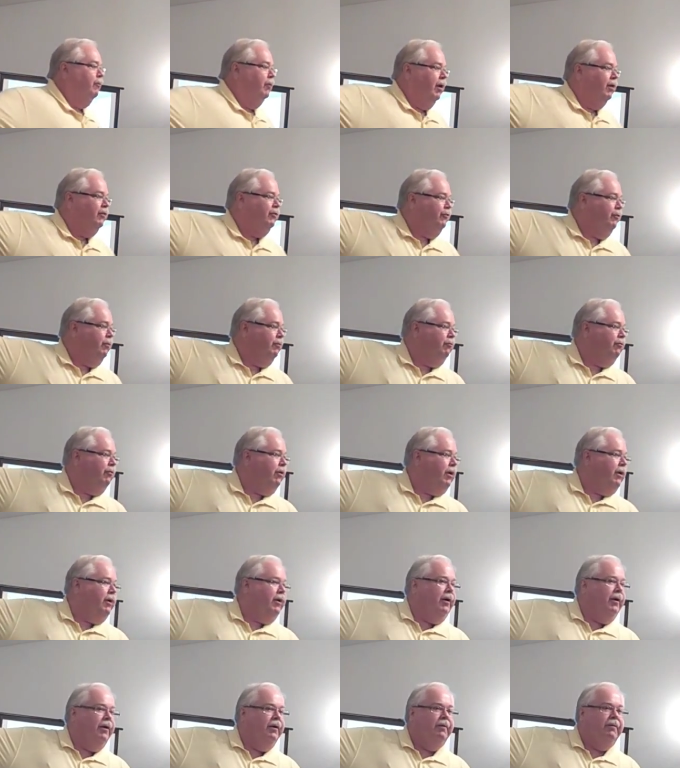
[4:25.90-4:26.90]
restrooms
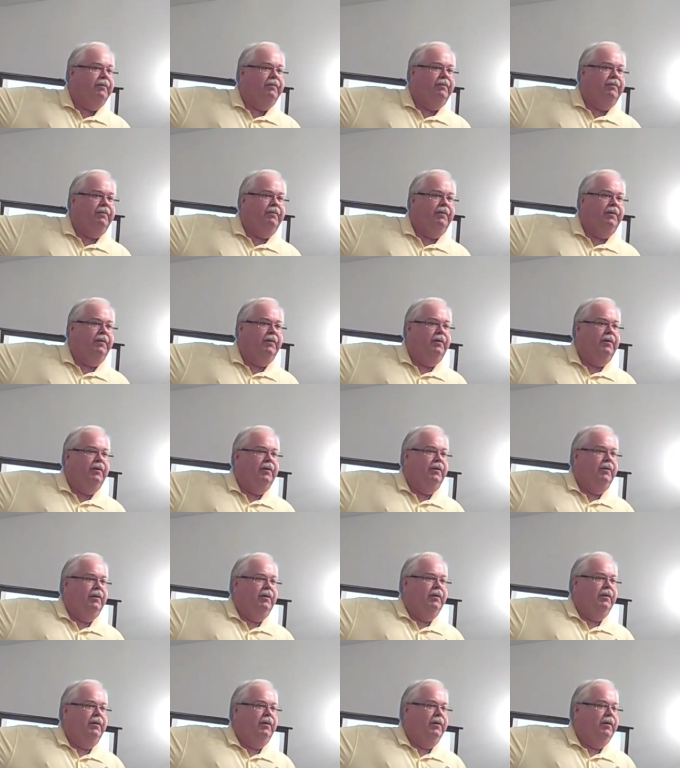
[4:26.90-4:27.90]
right here.
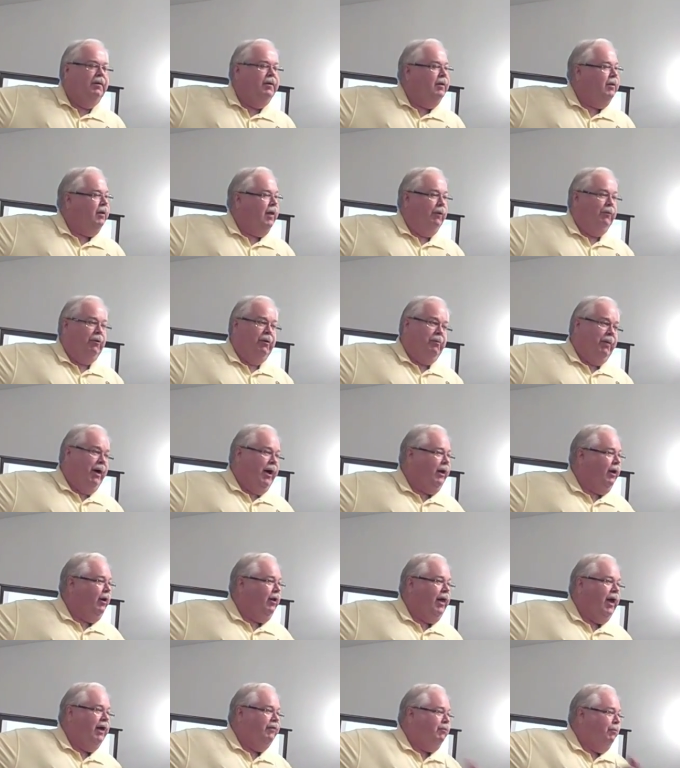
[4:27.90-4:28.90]
Now, we might
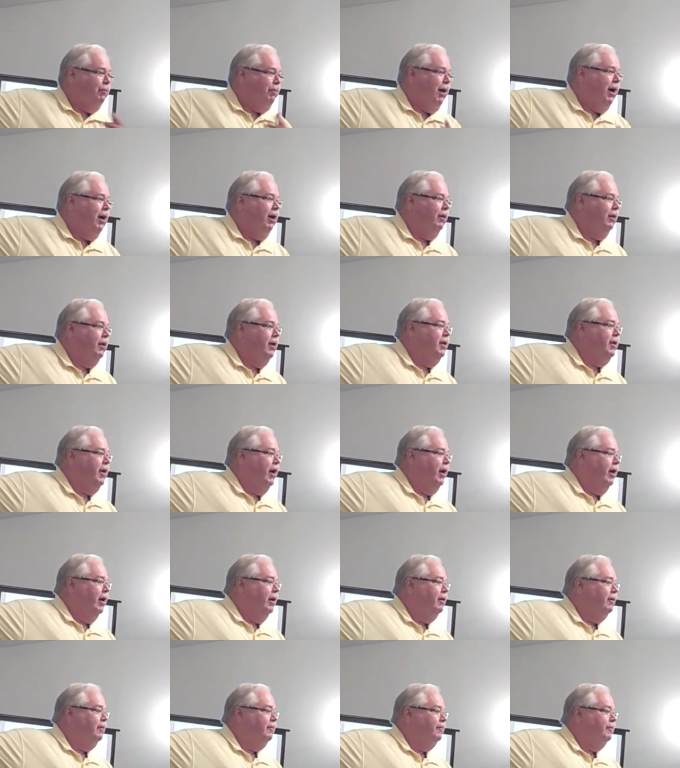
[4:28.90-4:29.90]
all have to pile in
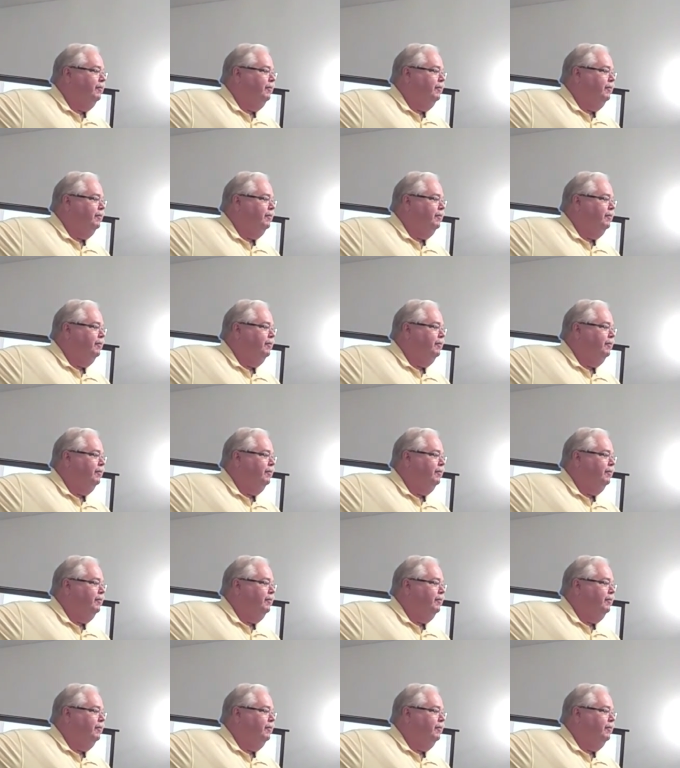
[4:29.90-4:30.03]
there,